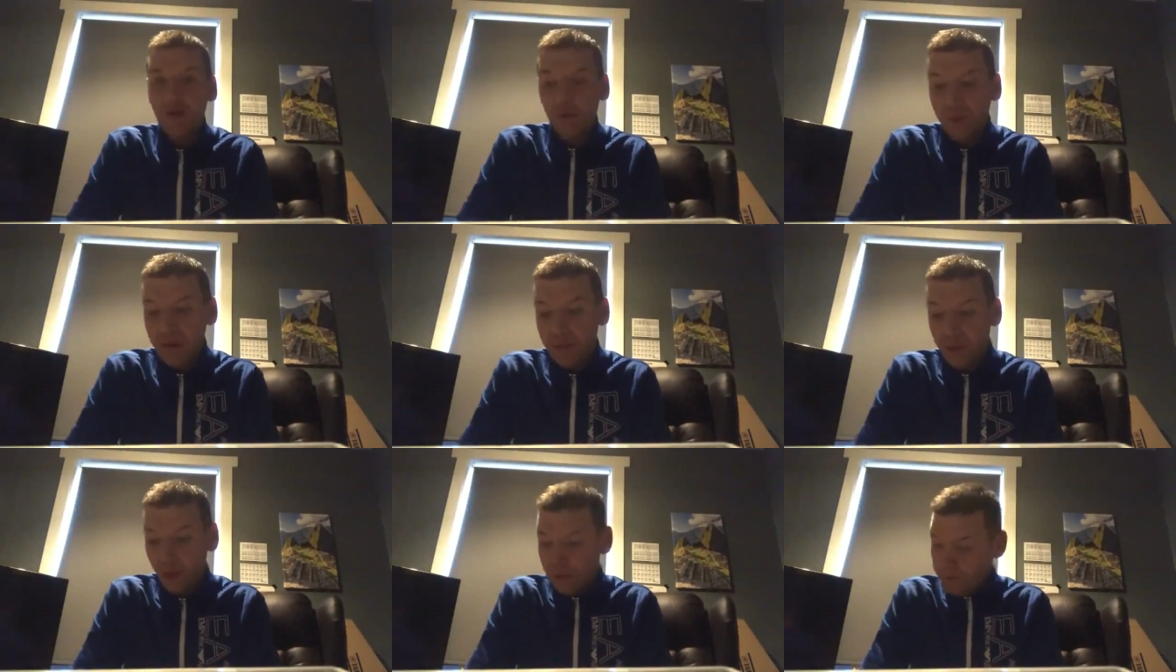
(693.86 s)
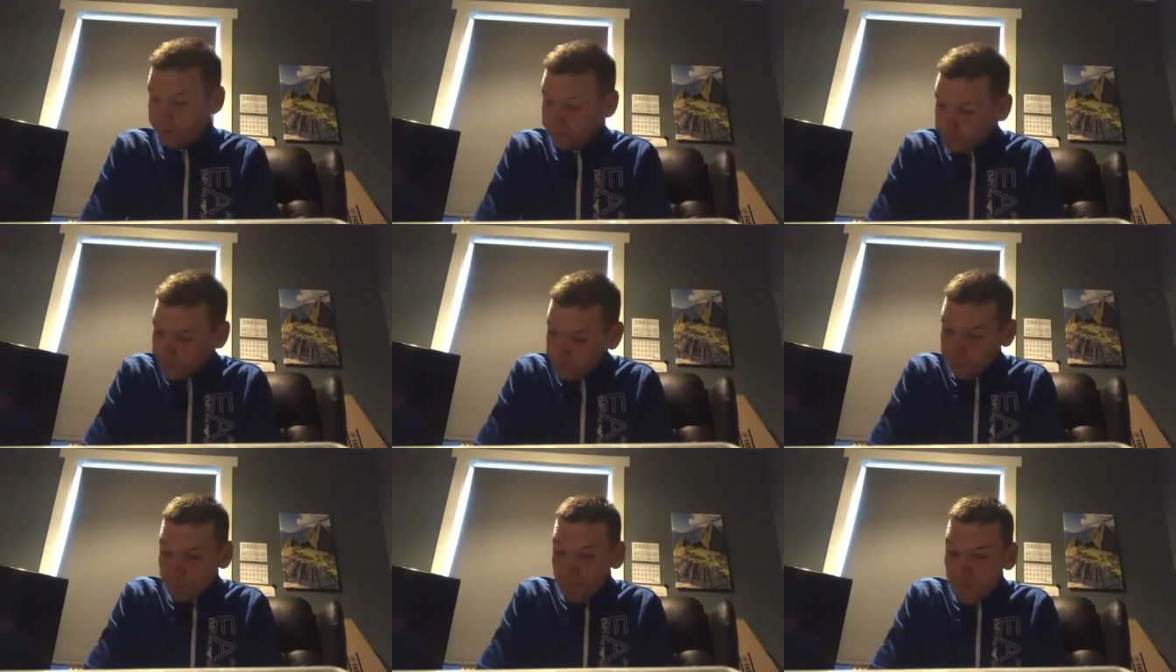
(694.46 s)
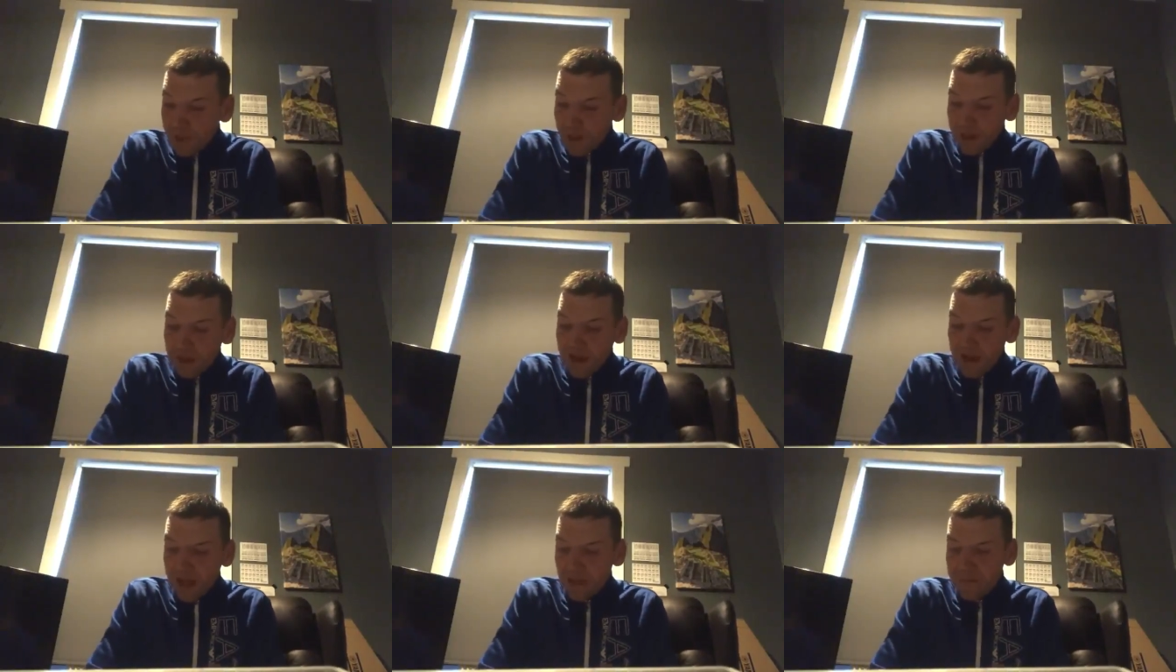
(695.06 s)
for people
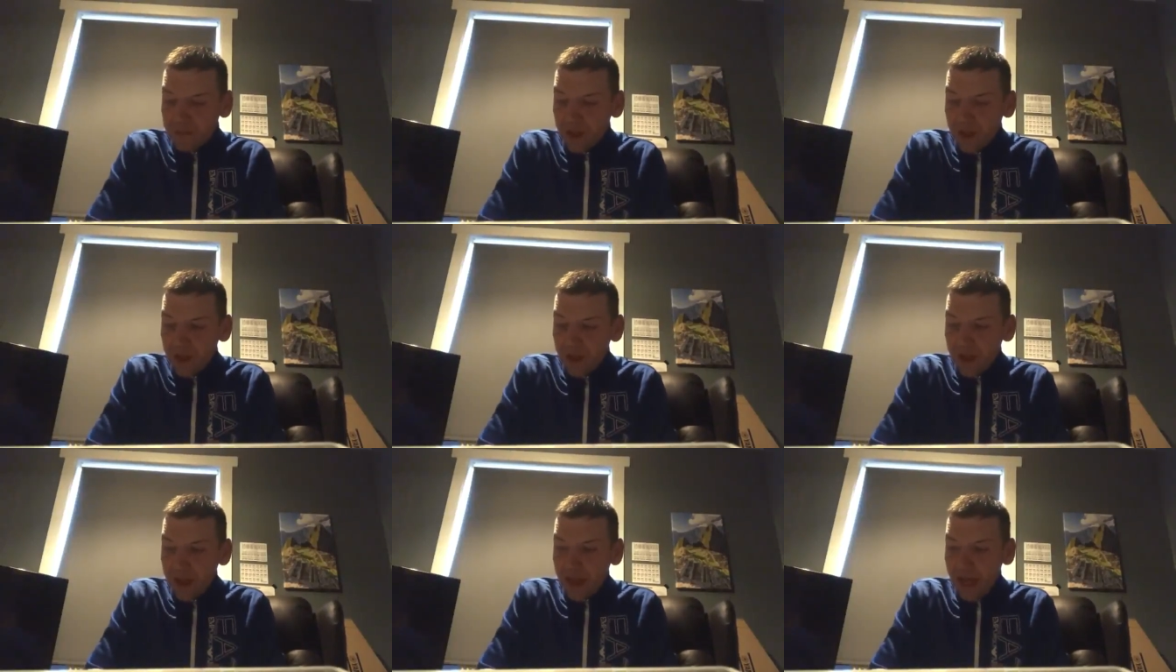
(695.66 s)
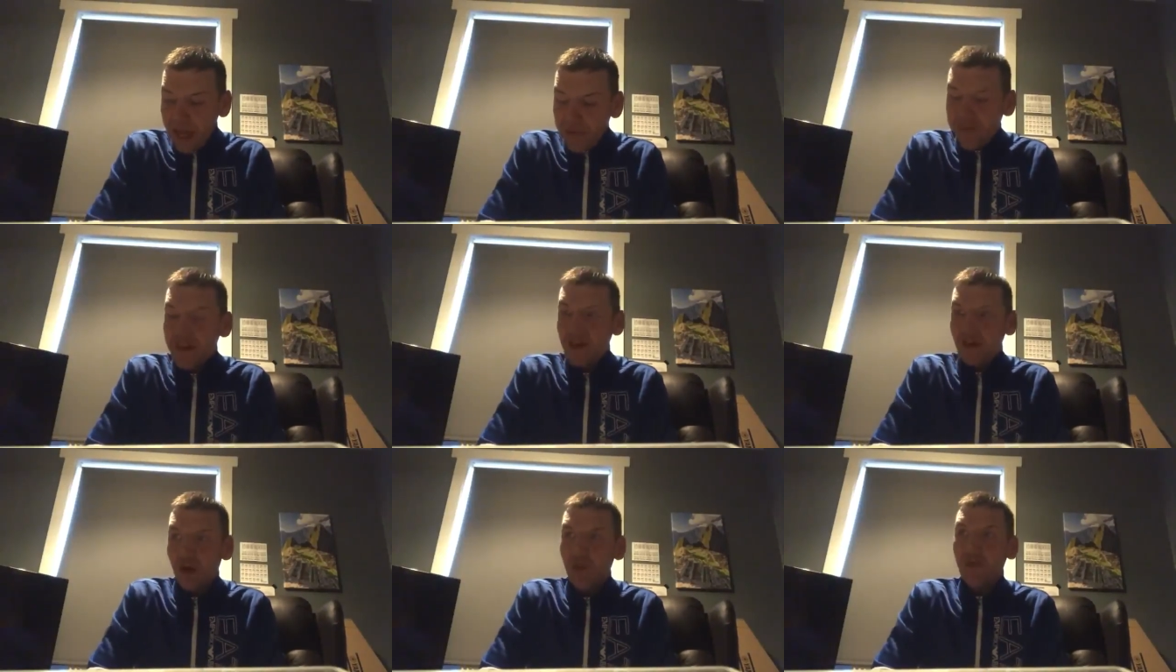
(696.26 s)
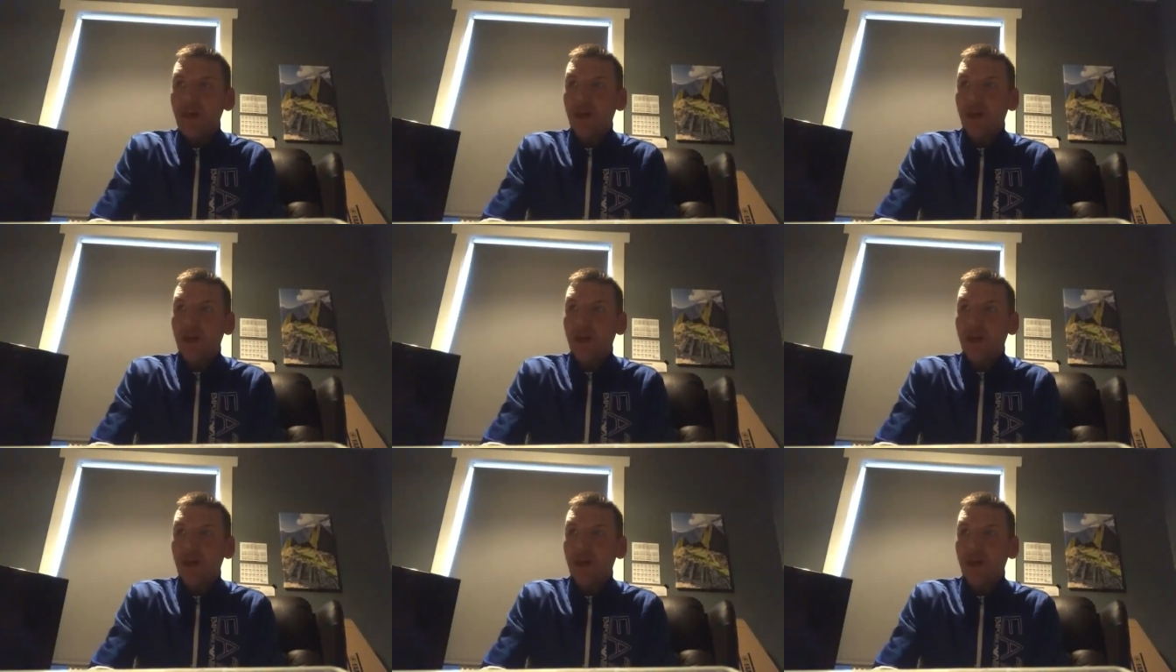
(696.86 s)
um, if it's on